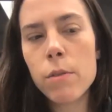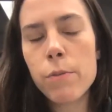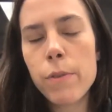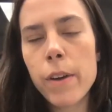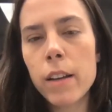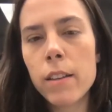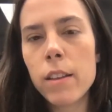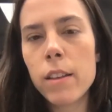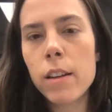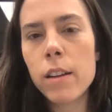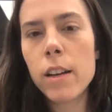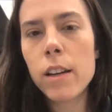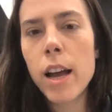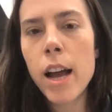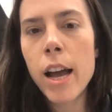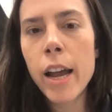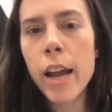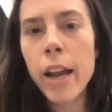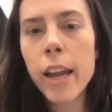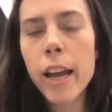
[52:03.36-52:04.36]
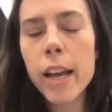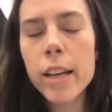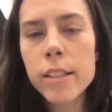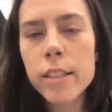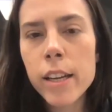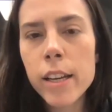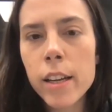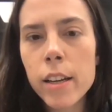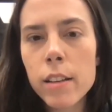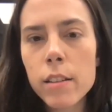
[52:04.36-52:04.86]
the fact that I, as
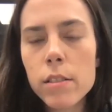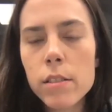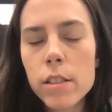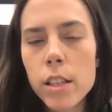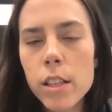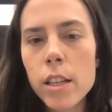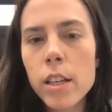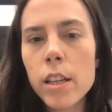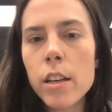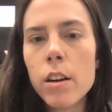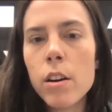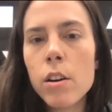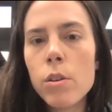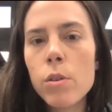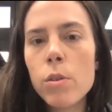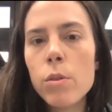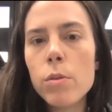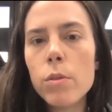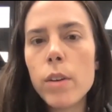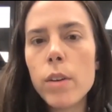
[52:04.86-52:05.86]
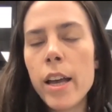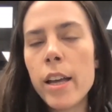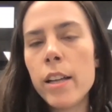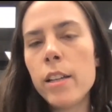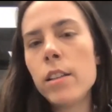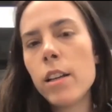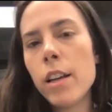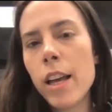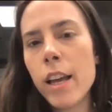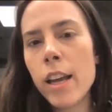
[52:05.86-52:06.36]
a CEO
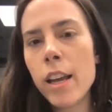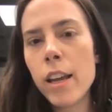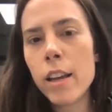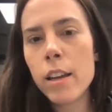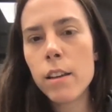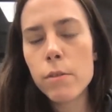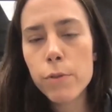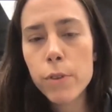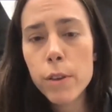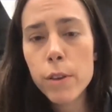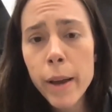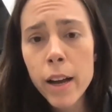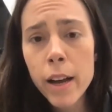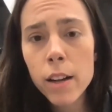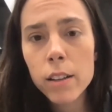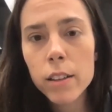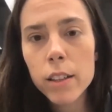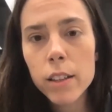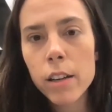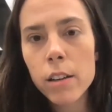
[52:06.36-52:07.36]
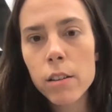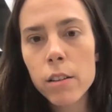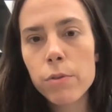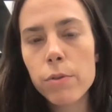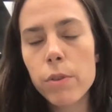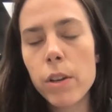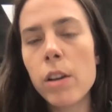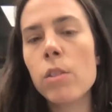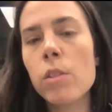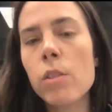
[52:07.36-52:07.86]
and a female, kind of,
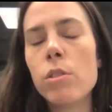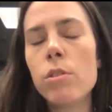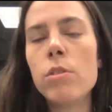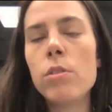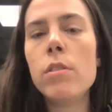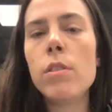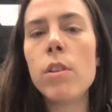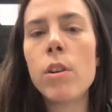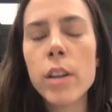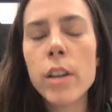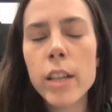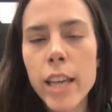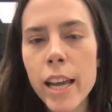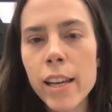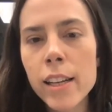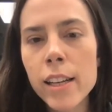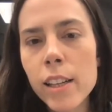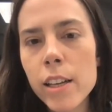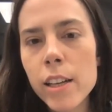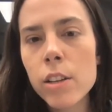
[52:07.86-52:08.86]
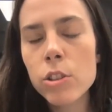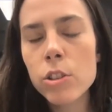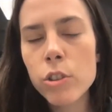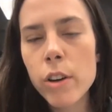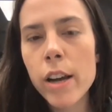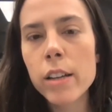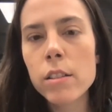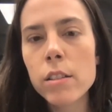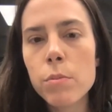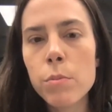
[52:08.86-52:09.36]
it also organically
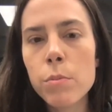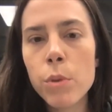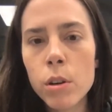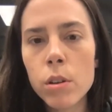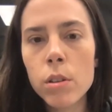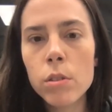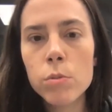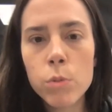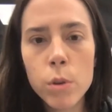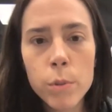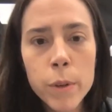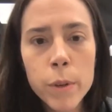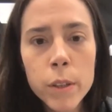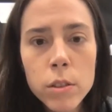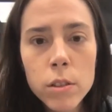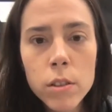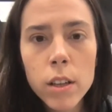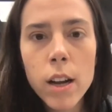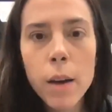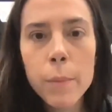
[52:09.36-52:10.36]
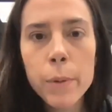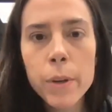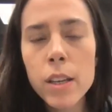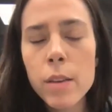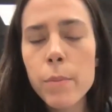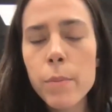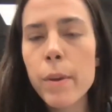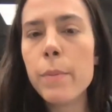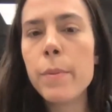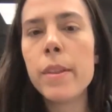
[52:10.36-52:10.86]
attracts more women to the
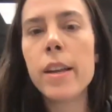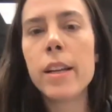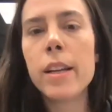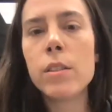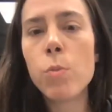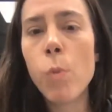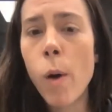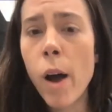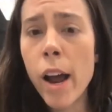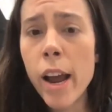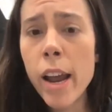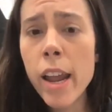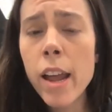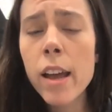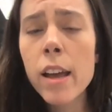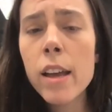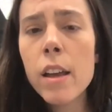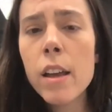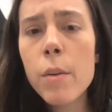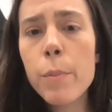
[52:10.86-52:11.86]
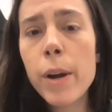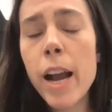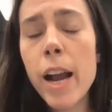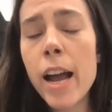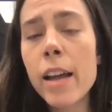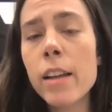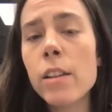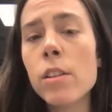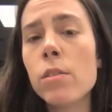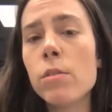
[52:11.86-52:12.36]
company. Maybe that's why, but
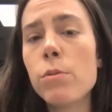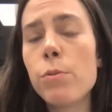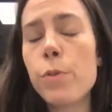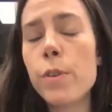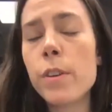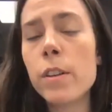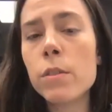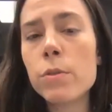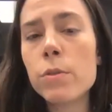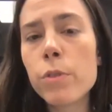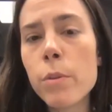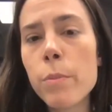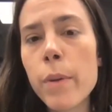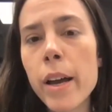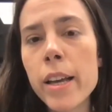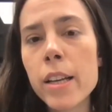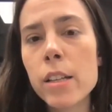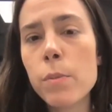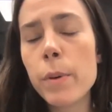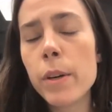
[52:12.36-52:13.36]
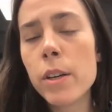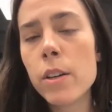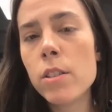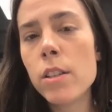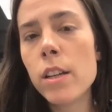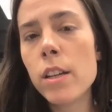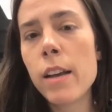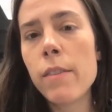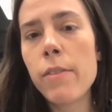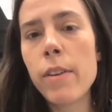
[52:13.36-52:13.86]
I don't feel from my experience
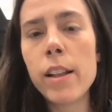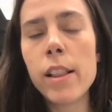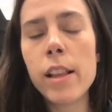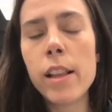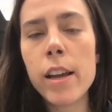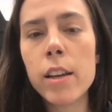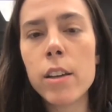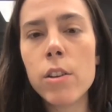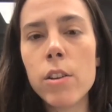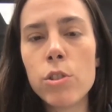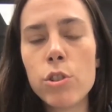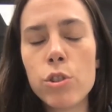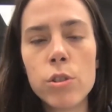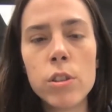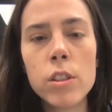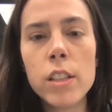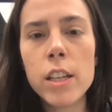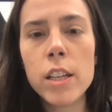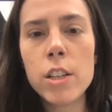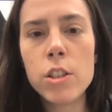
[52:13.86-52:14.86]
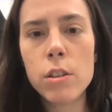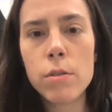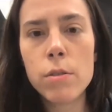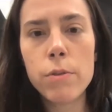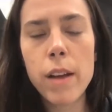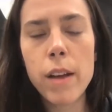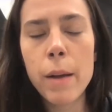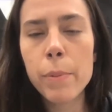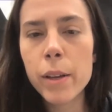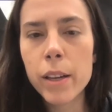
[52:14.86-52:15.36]
that I've had like a shortage
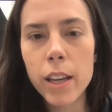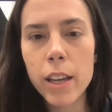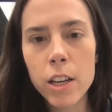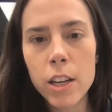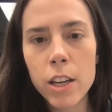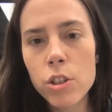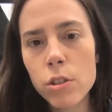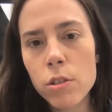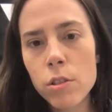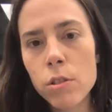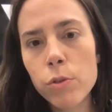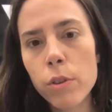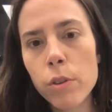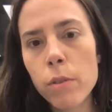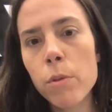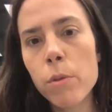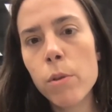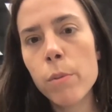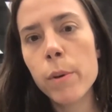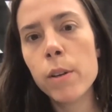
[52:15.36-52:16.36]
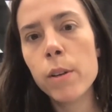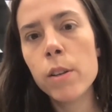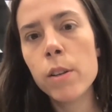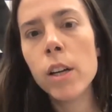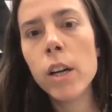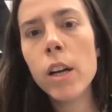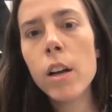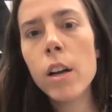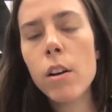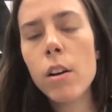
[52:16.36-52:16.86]
of applications from
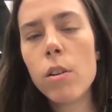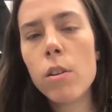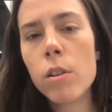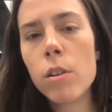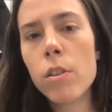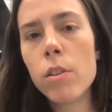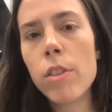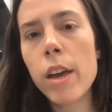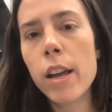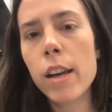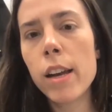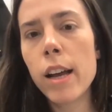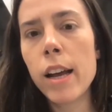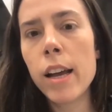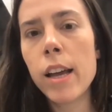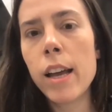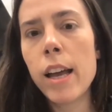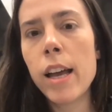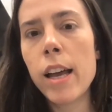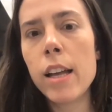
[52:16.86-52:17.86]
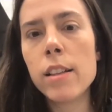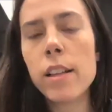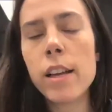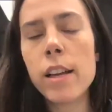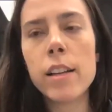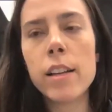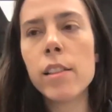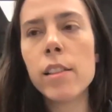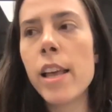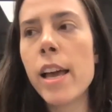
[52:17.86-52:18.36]
women, or that I had
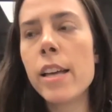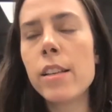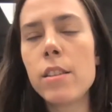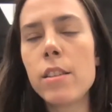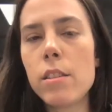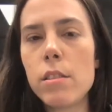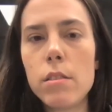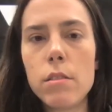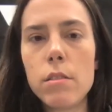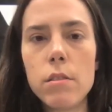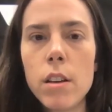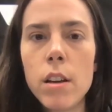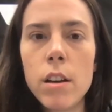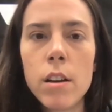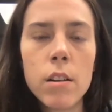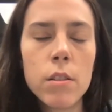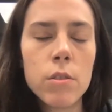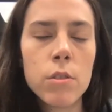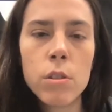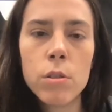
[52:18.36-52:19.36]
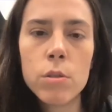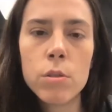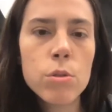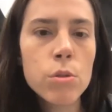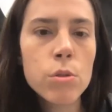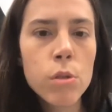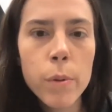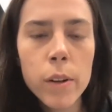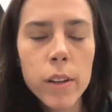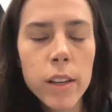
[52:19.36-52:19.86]
like less, you know,
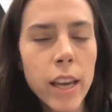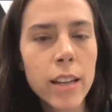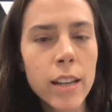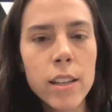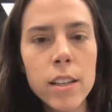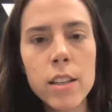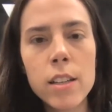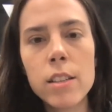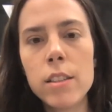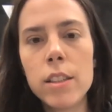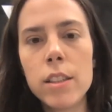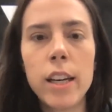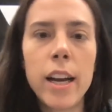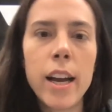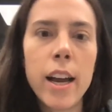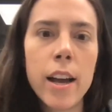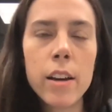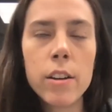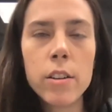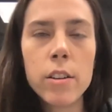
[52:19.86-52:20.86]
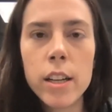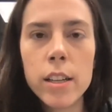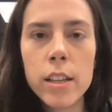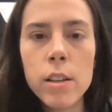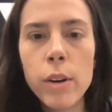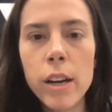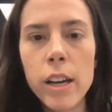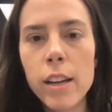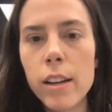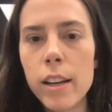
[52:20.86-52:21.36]
suitable candidates that I hired
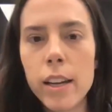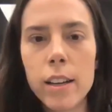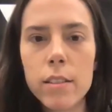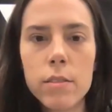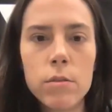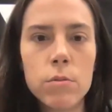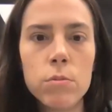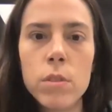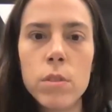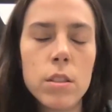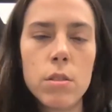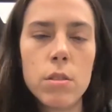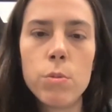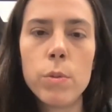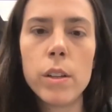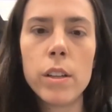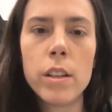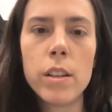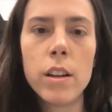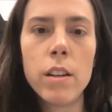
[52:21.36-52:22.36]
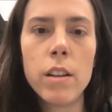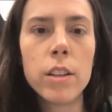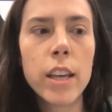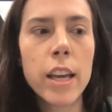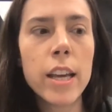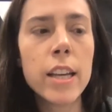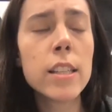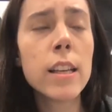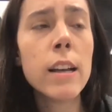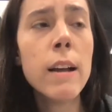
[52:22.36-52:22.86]
anyway. Like this is really not the
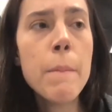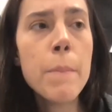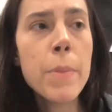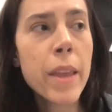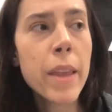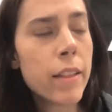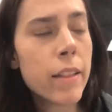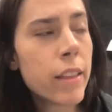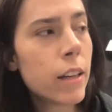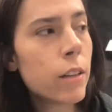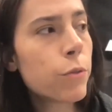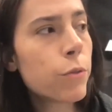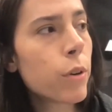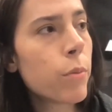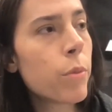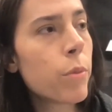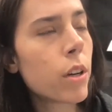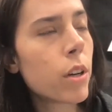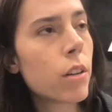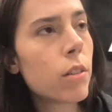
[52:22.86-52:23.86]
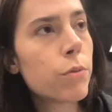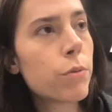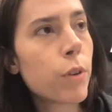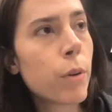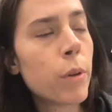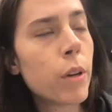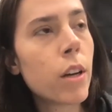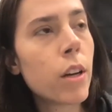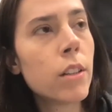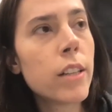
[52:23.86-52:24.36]
case. And then from
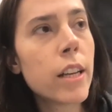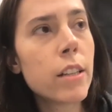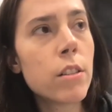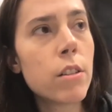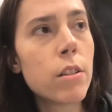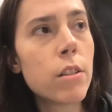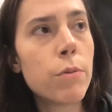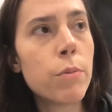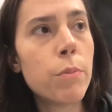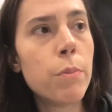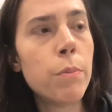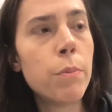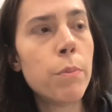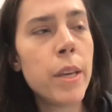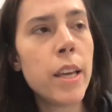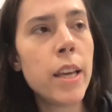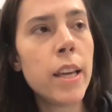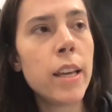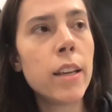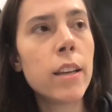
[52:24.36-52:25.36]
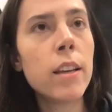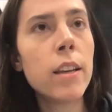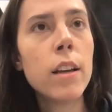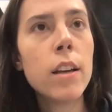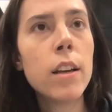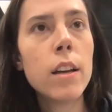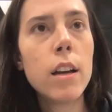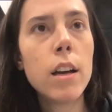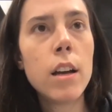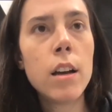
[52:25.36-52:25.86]
the context of
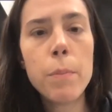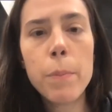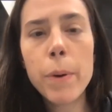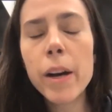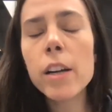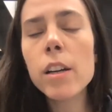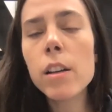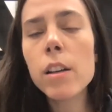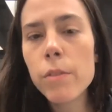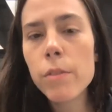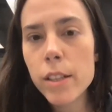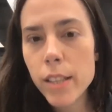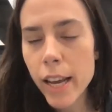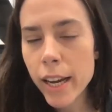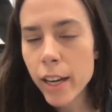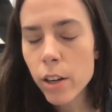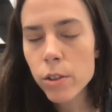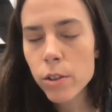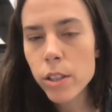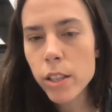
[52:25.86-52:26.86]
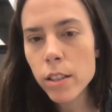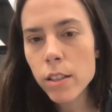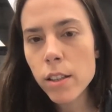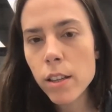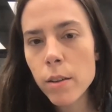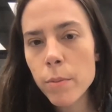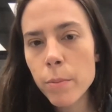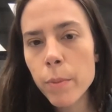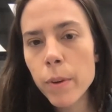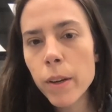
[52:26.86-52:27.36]
being part of this
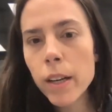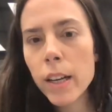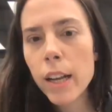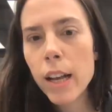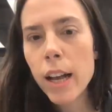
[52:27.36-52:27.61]
ecosystem,